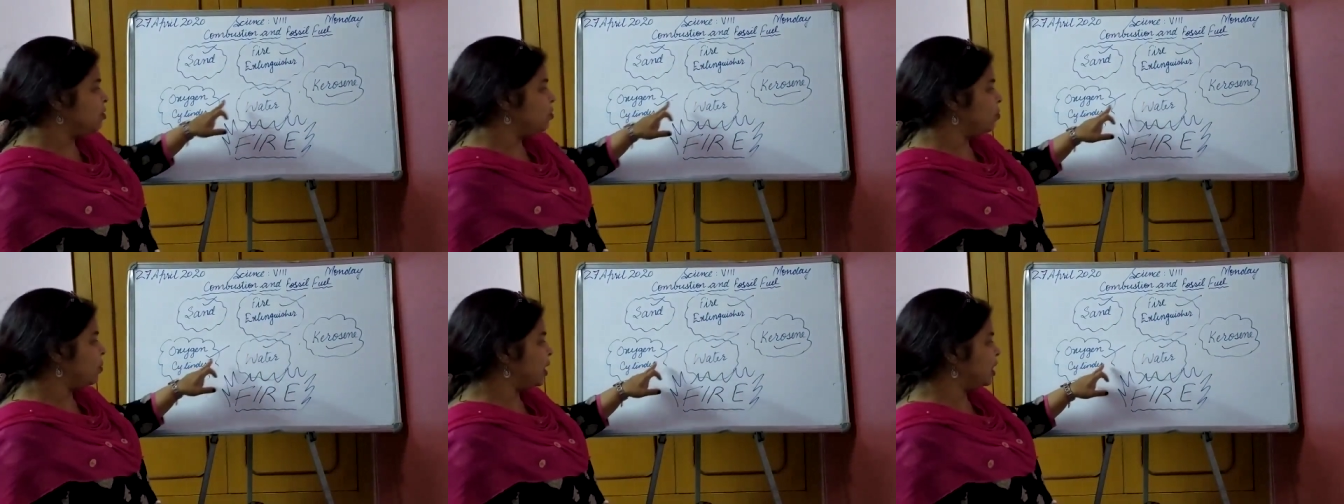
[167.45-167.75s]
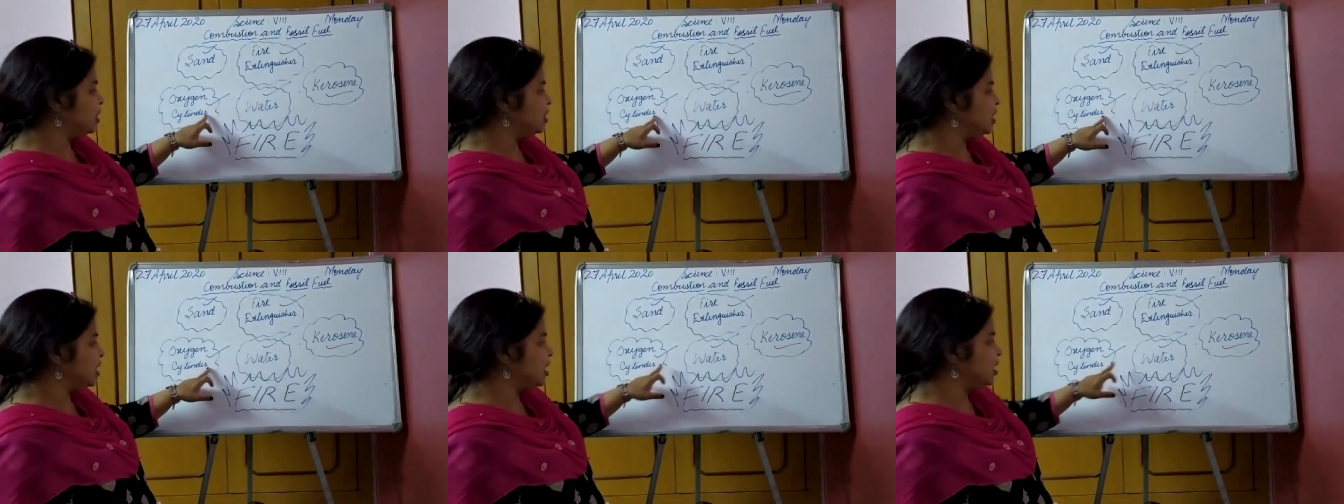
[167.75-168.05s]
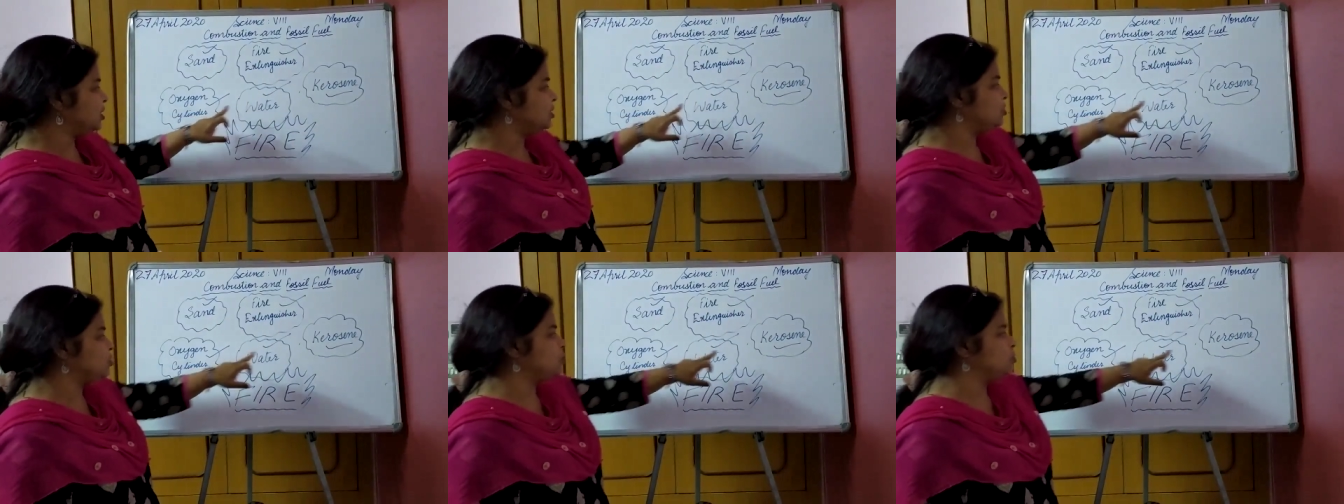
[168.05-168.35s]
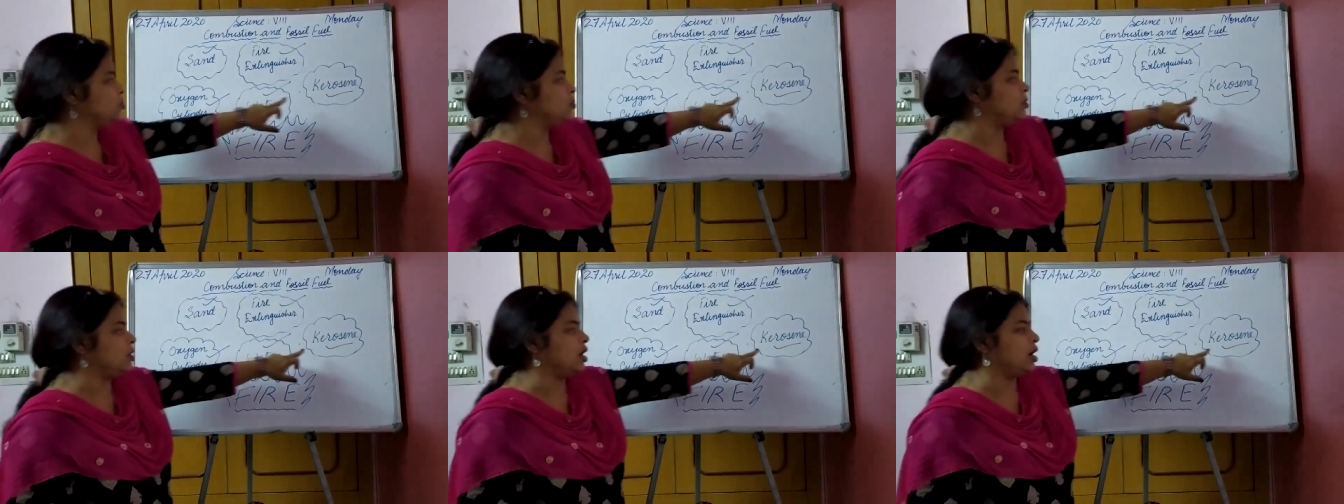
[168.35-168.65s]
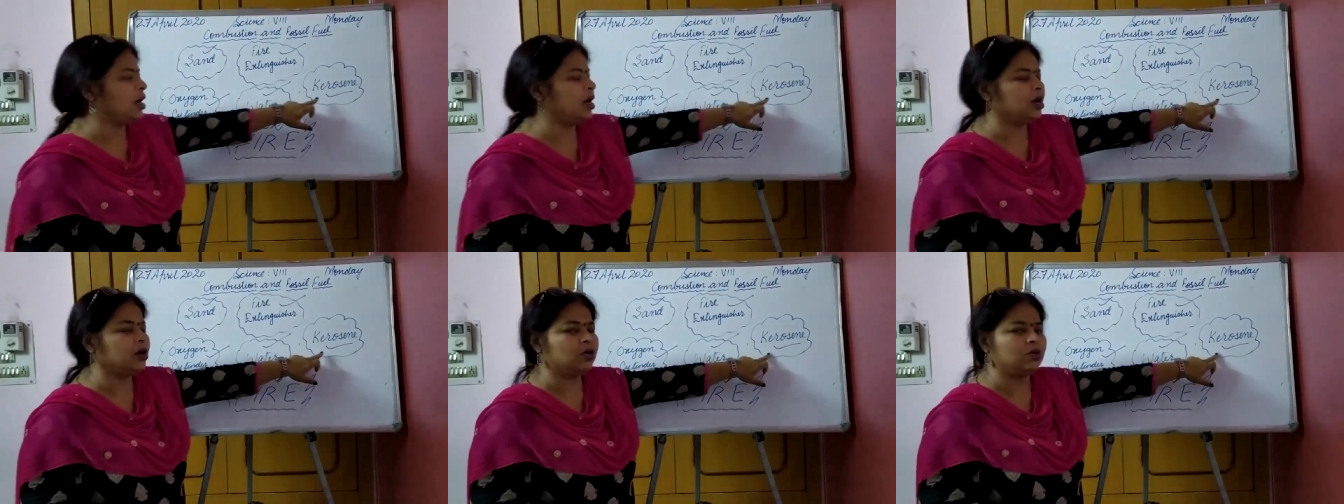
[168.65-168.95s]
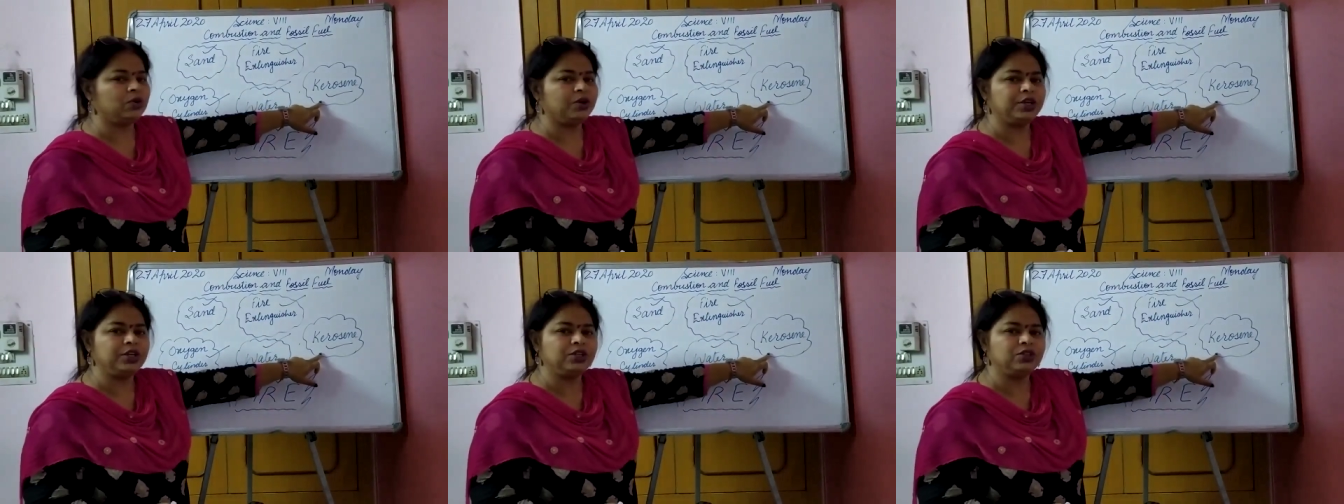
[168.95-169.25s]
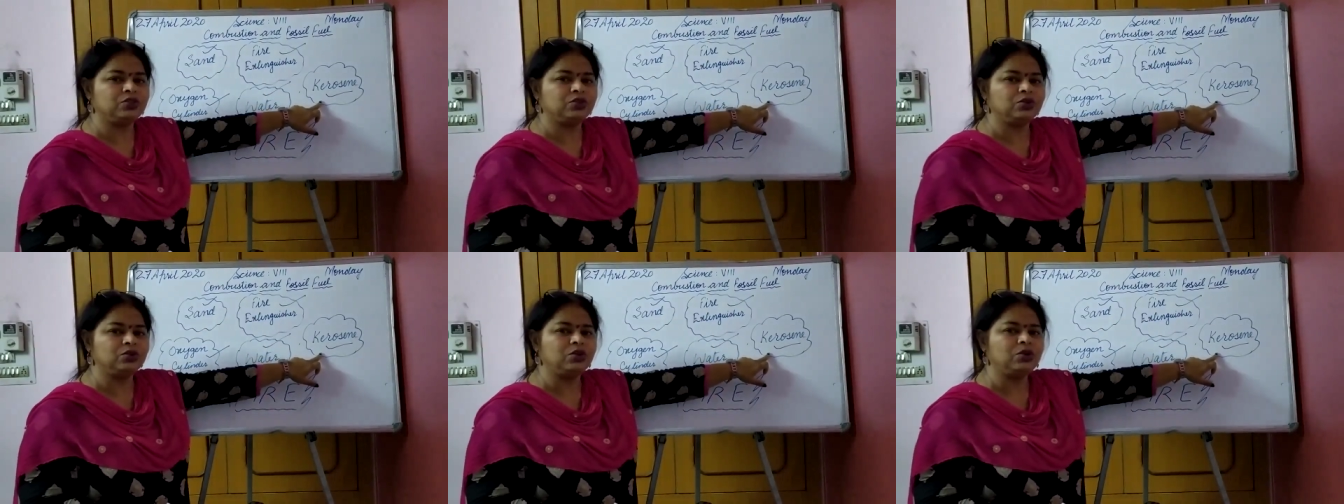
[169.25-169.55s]
while these two are
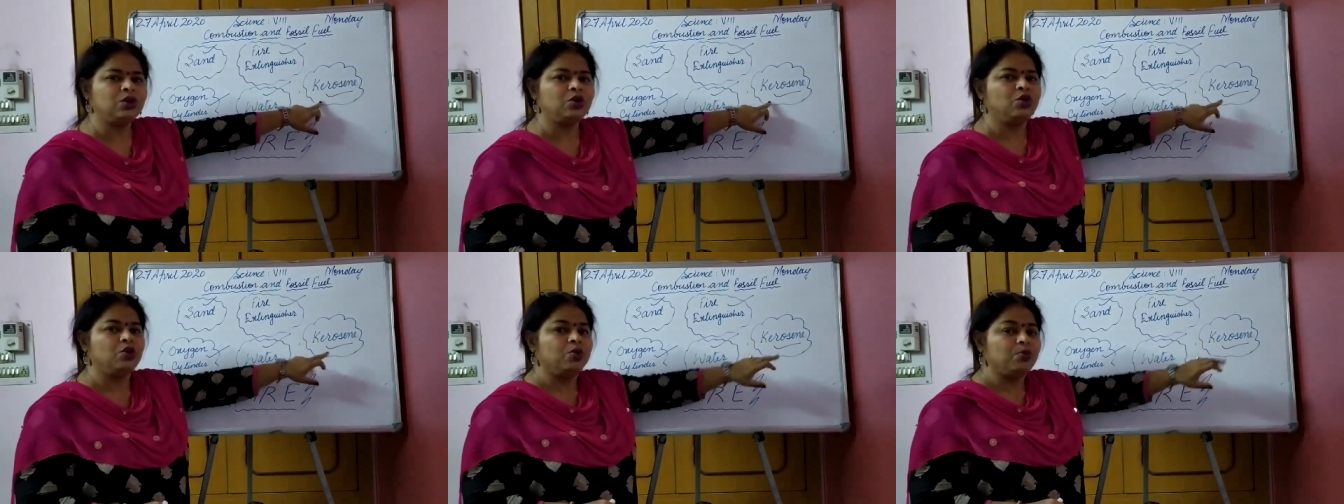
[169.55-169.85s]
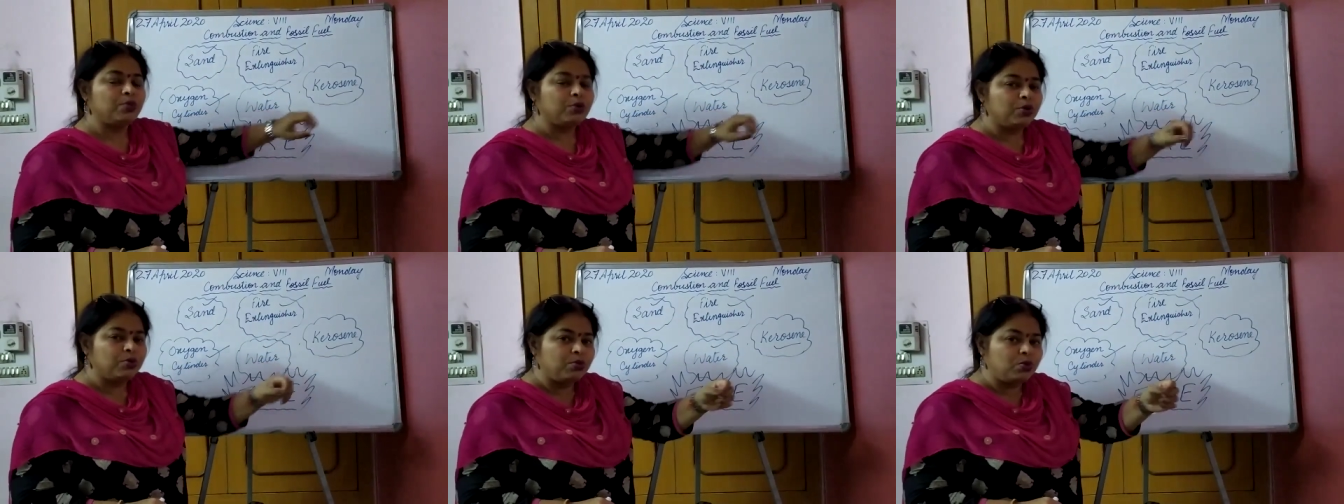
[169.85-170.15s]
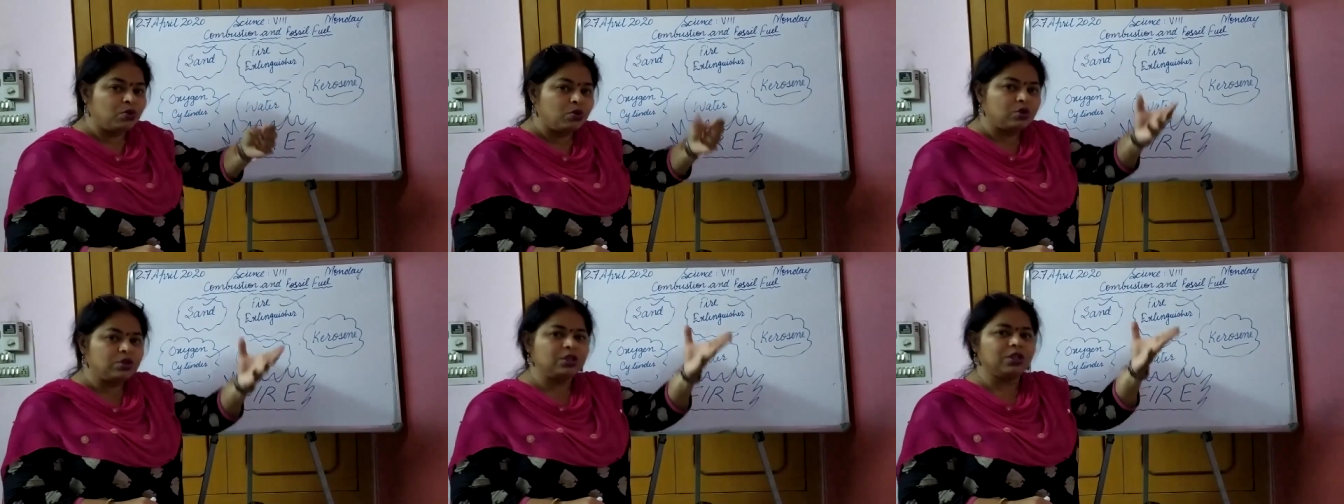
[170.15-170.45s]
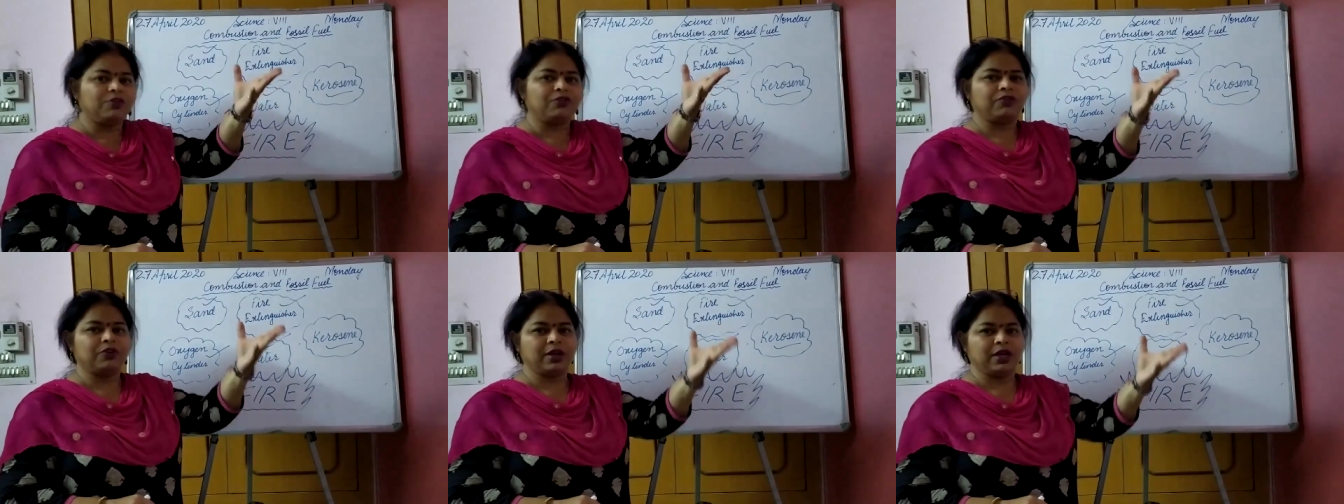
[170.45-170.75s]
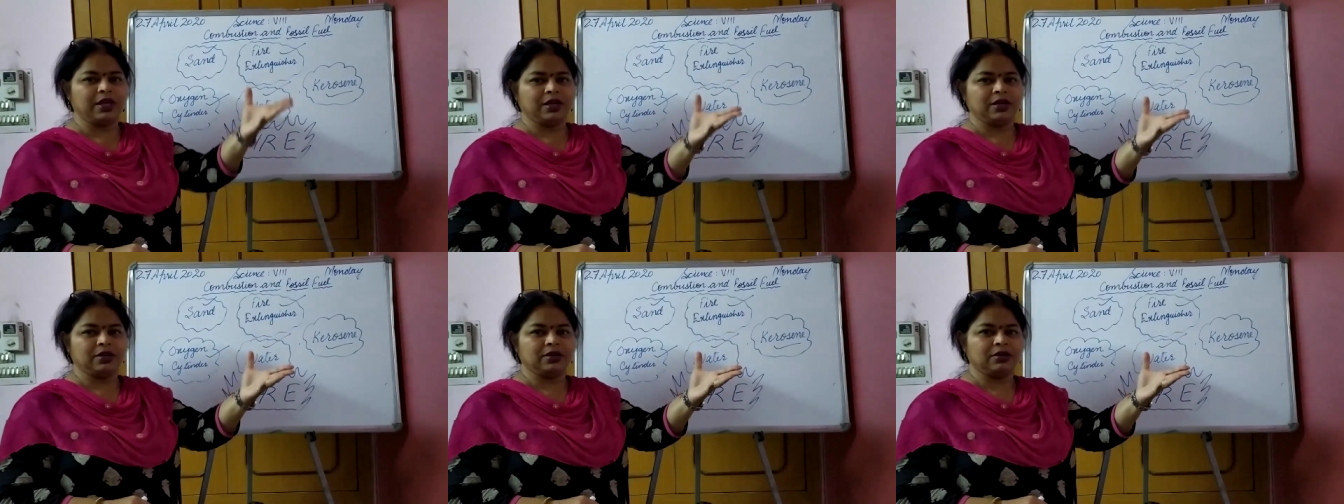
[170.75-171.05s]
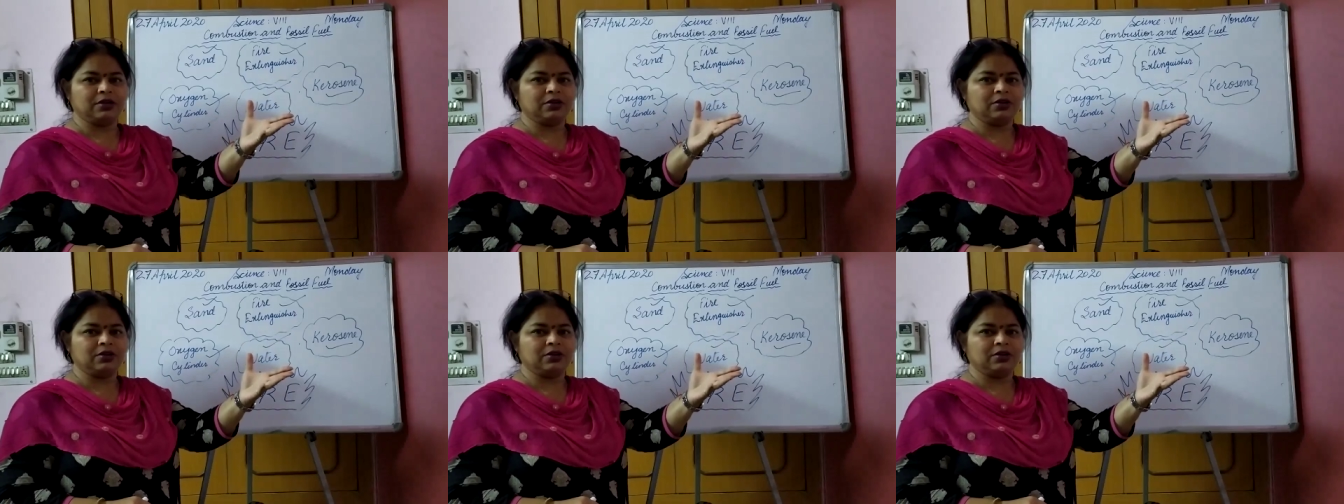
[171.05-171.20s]
going to promote the fire.